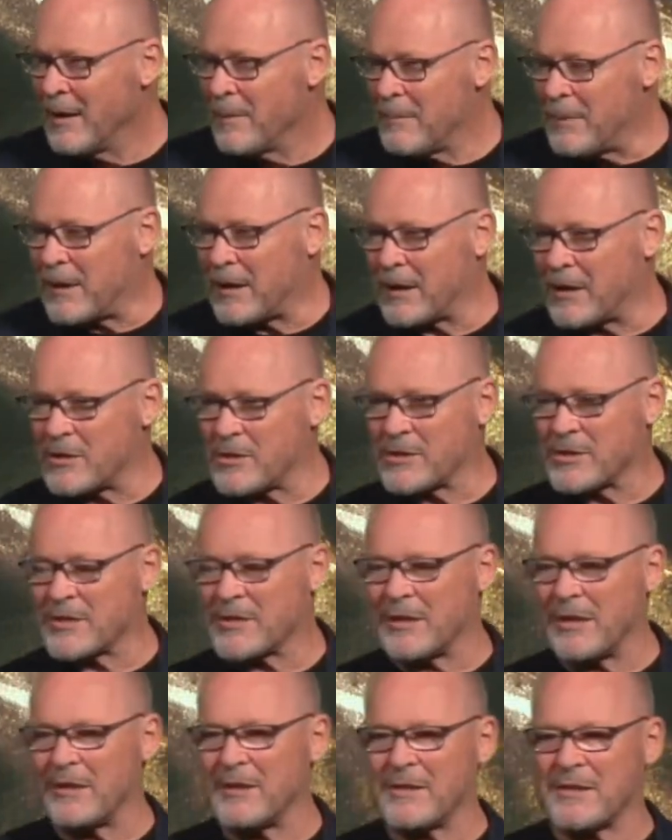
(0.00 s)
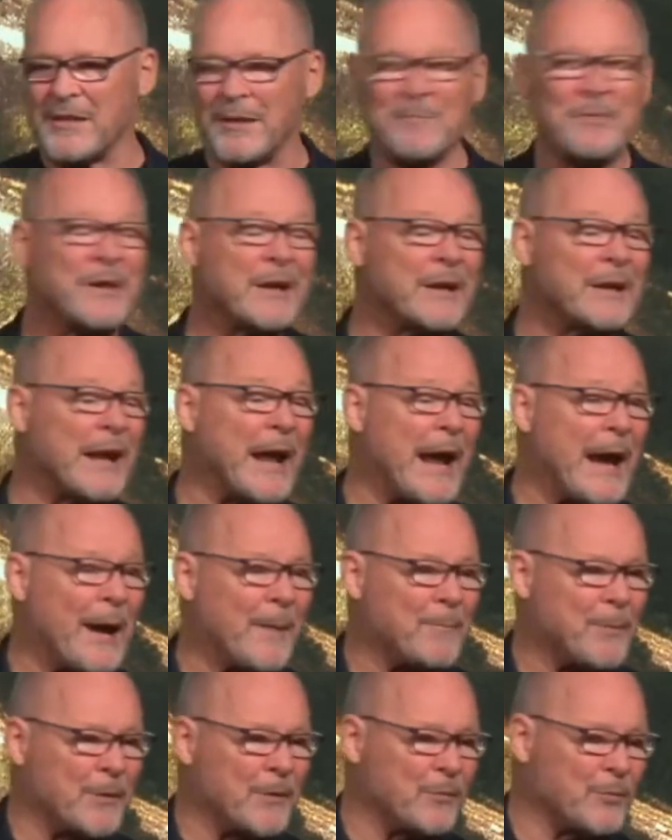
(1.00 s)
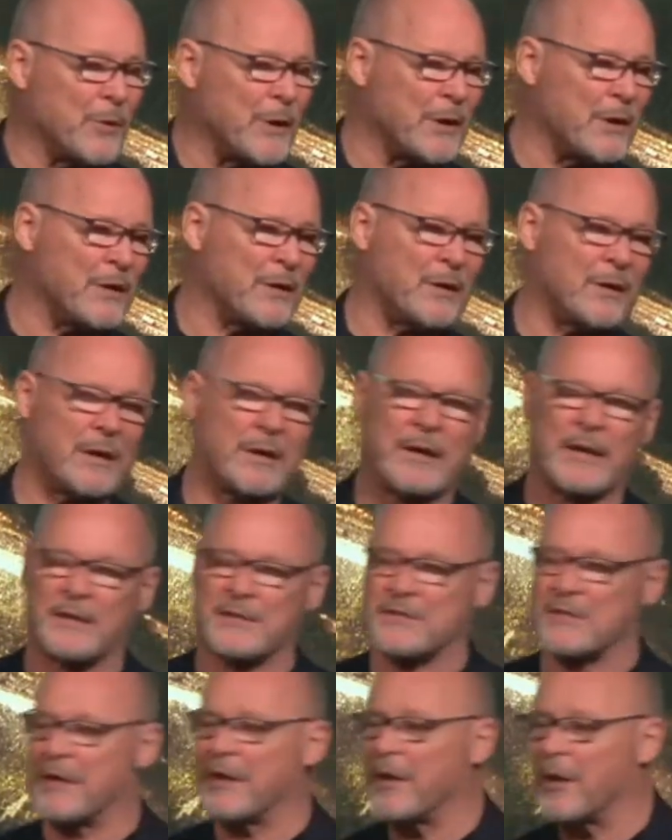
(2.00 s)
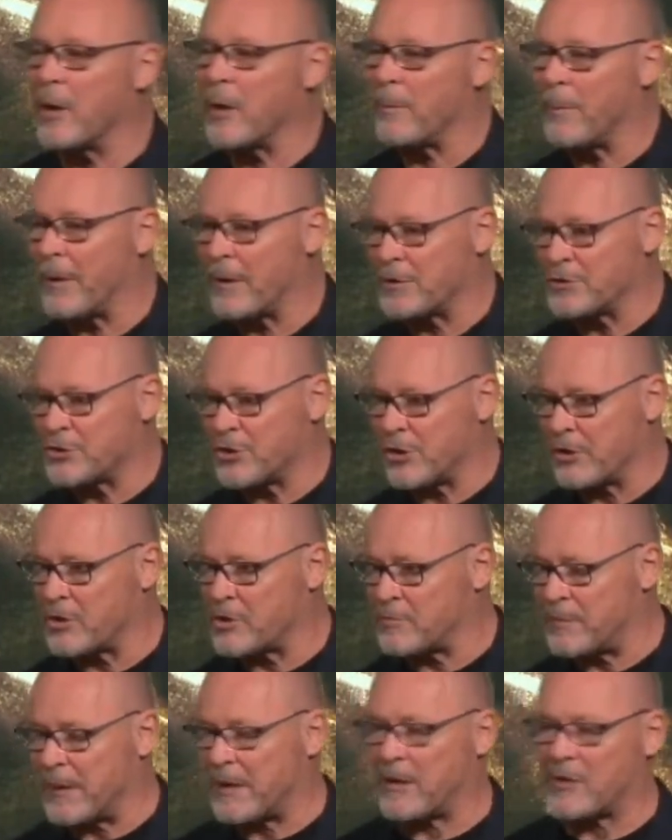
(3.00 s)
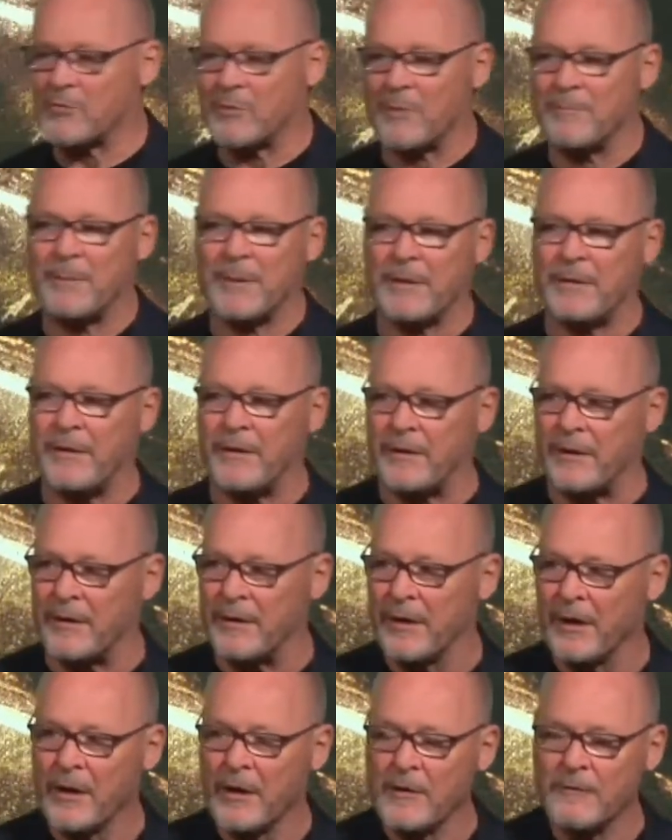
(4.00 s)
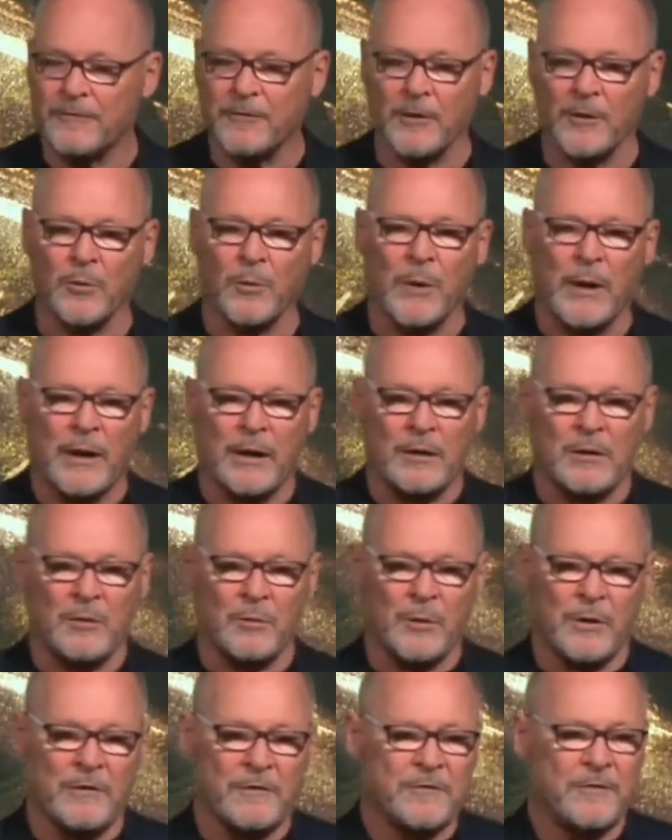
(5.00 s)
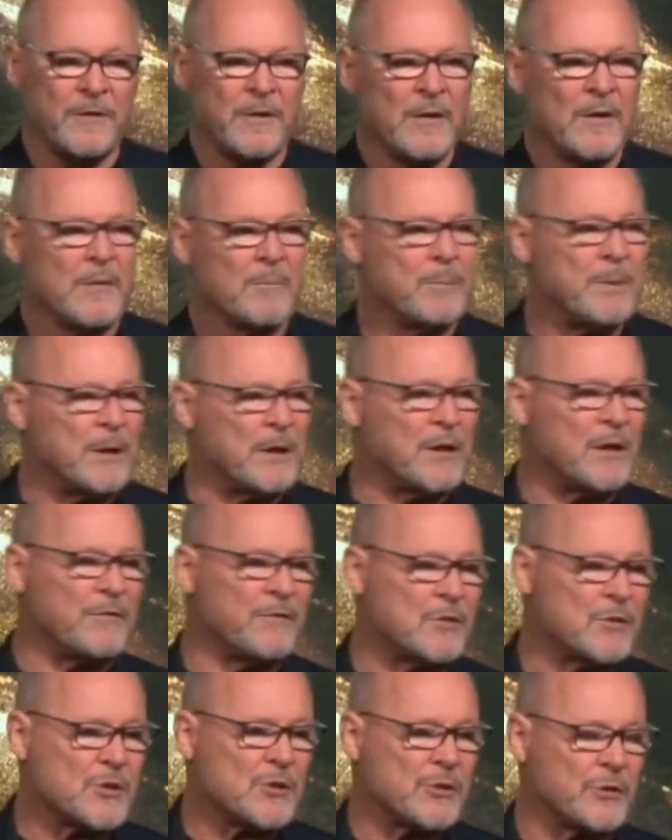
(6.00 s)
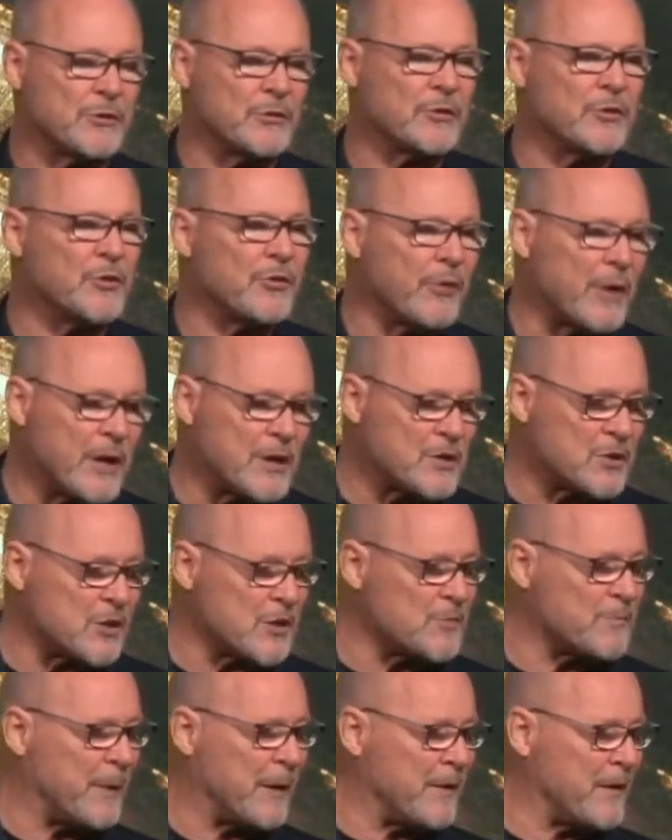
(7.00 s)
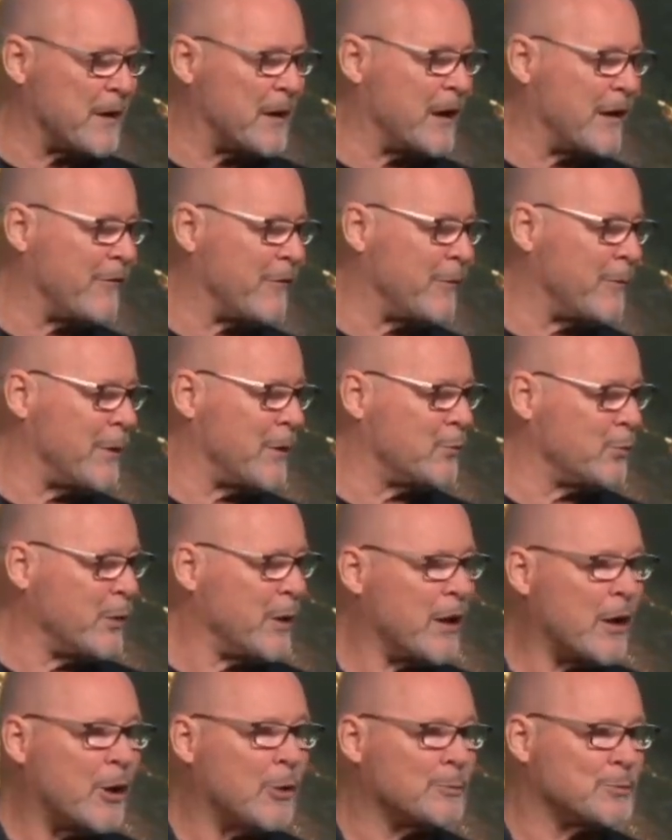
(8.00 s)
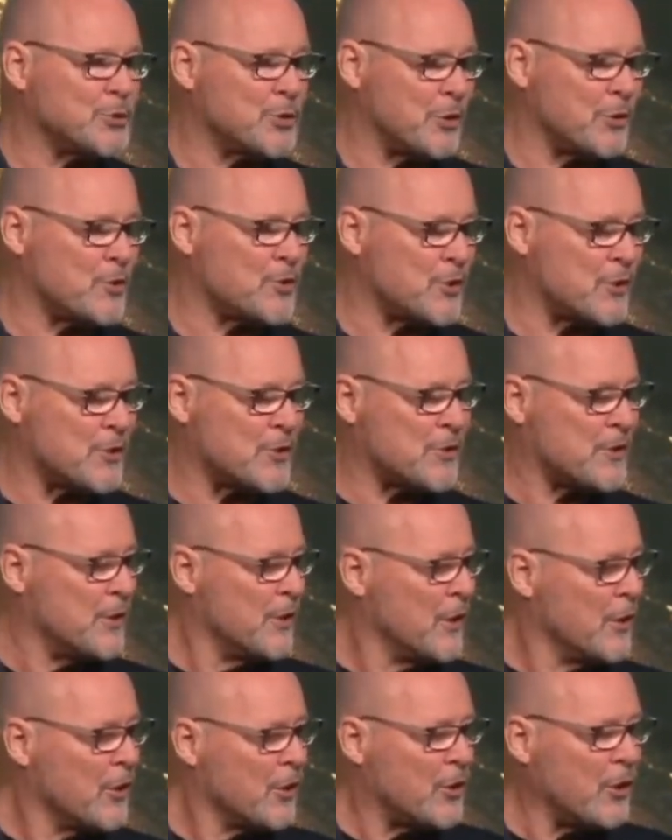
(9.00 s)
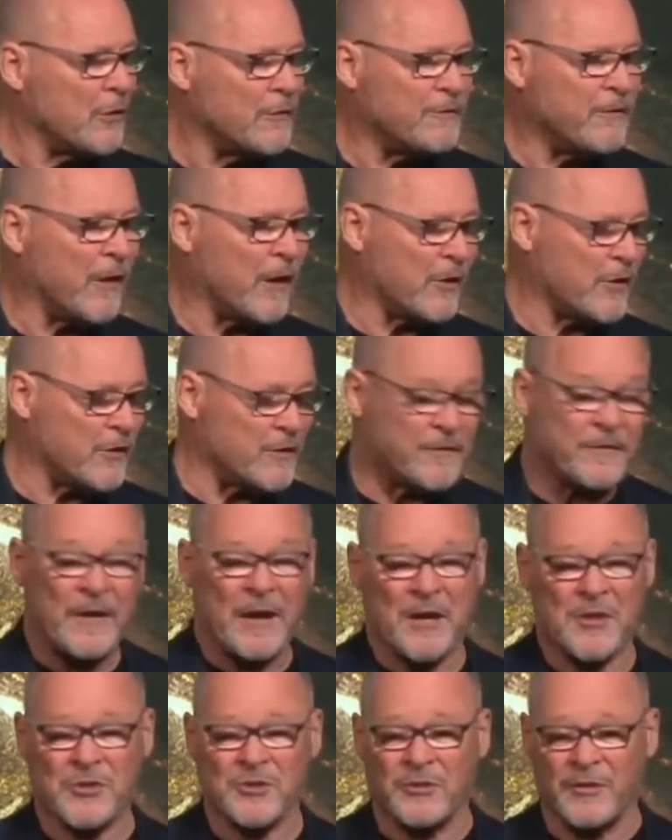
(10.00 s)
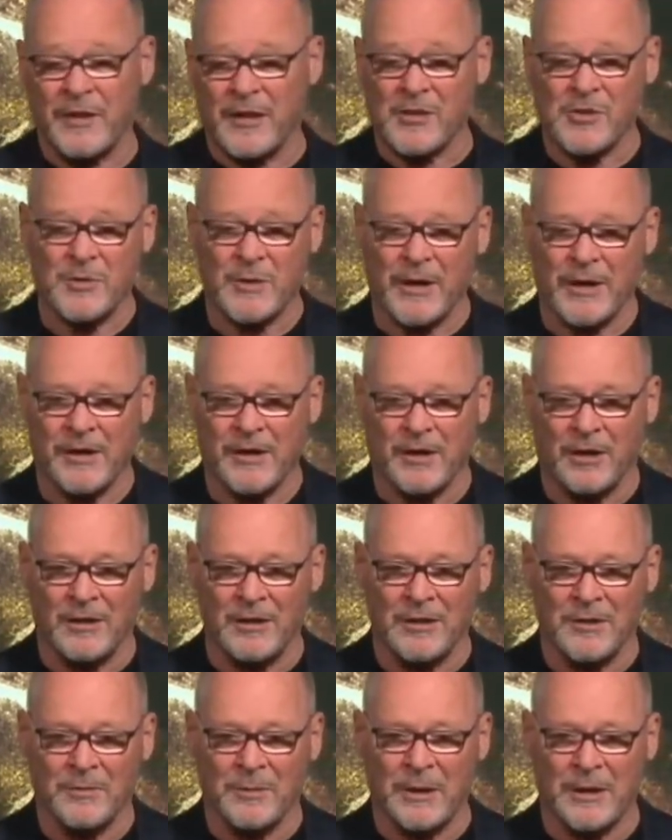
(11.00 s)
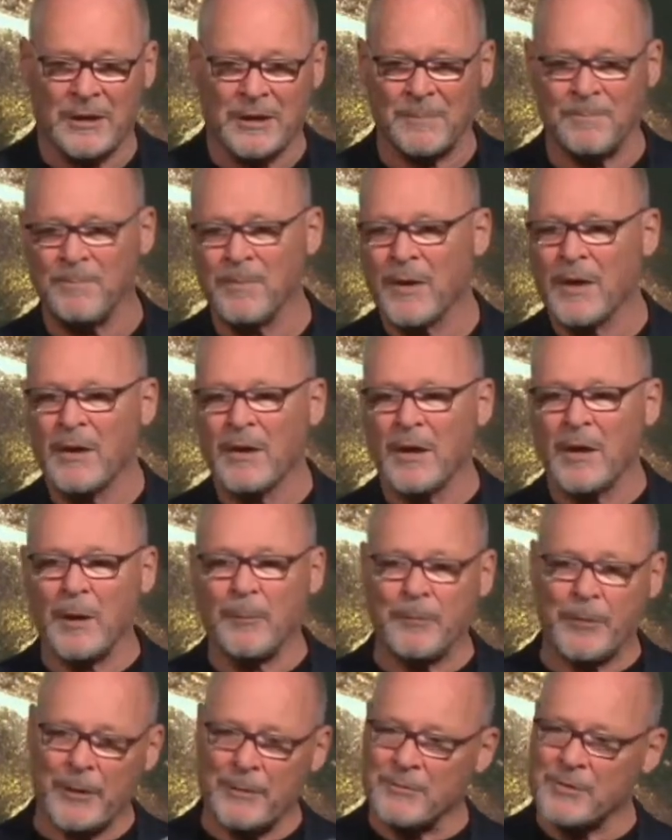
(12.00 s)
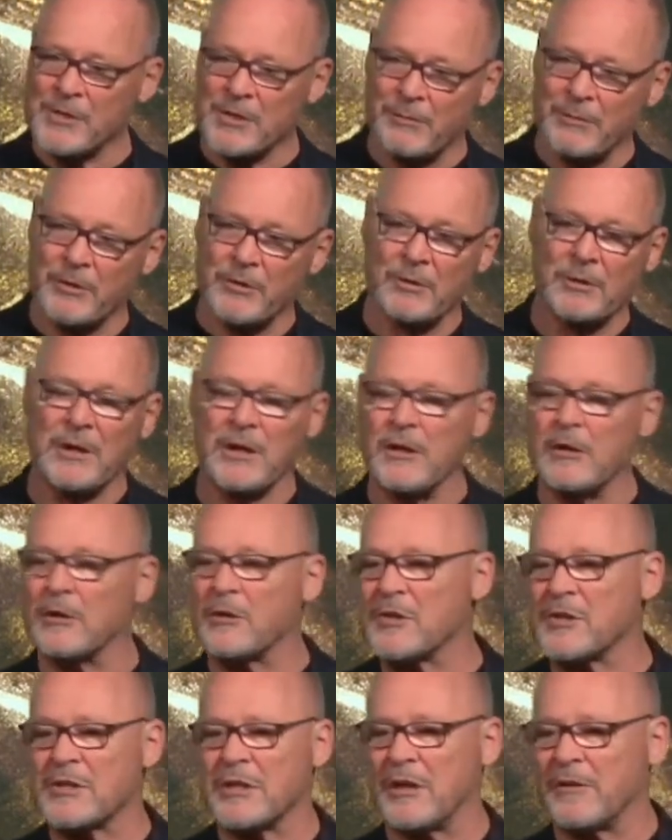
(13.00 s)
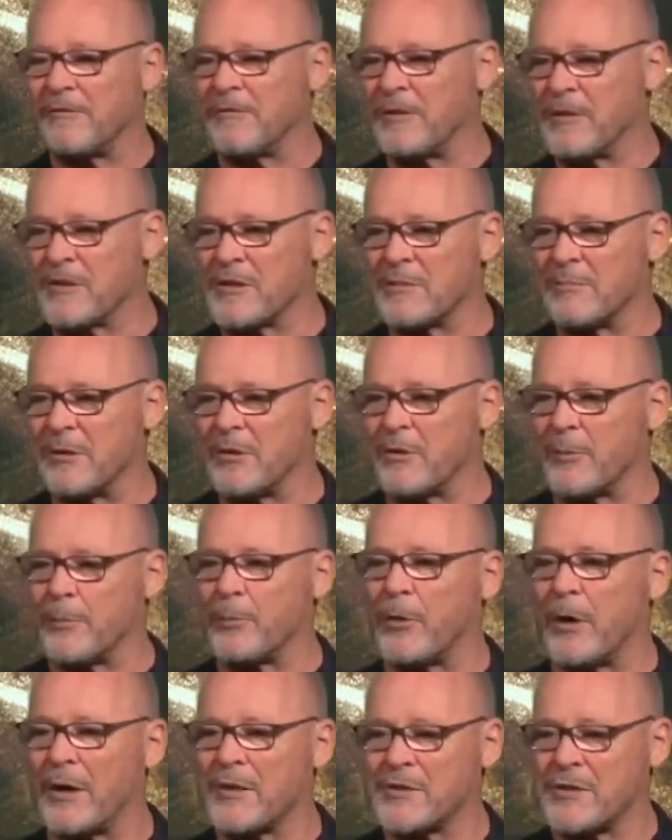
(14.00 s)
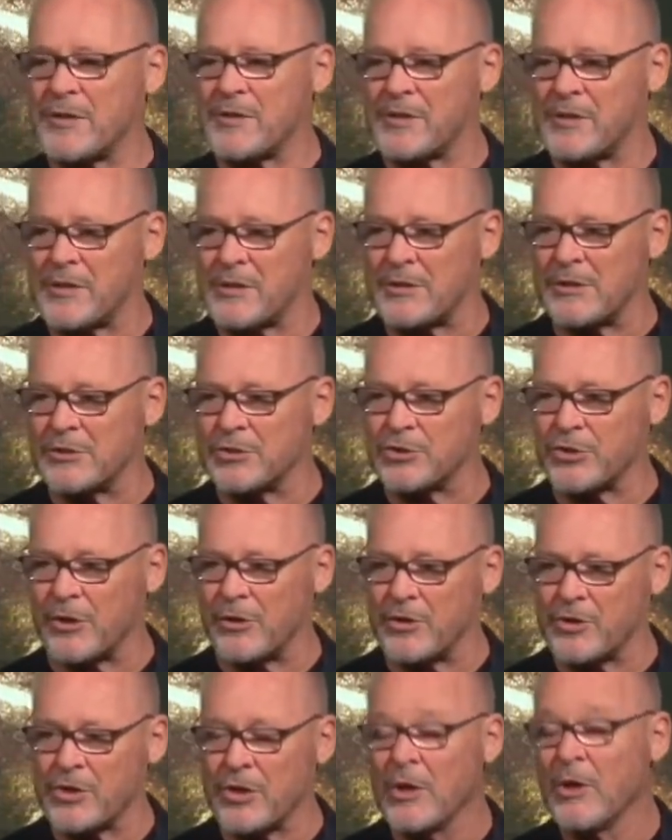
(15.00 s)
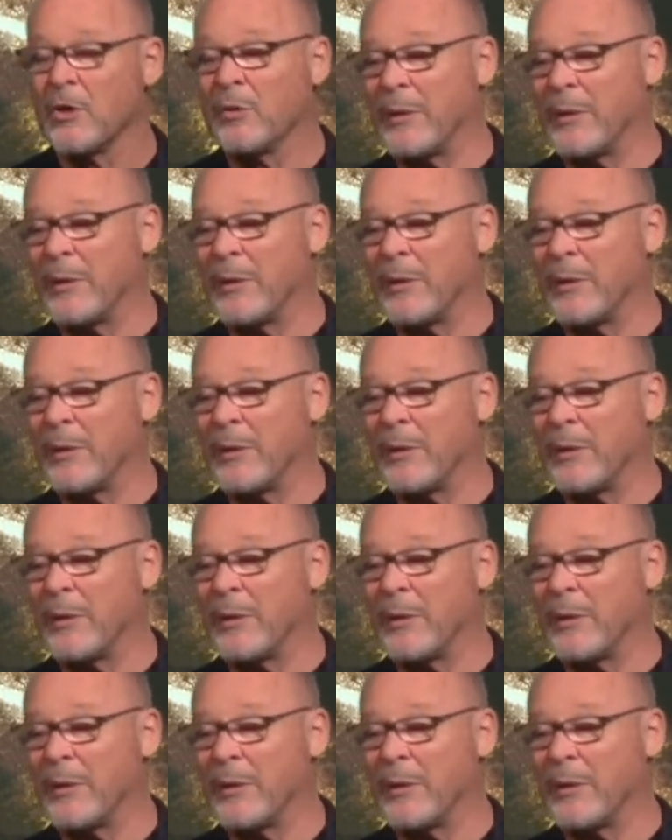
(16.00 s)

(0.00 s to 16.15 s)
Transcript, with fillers: because something had happened. We get to help our church because we've been there for a while. We've been given certain graces by the government, and we help churches go farther faster. That's what I call it. We can help them some of their legal stuff and some other processes in church.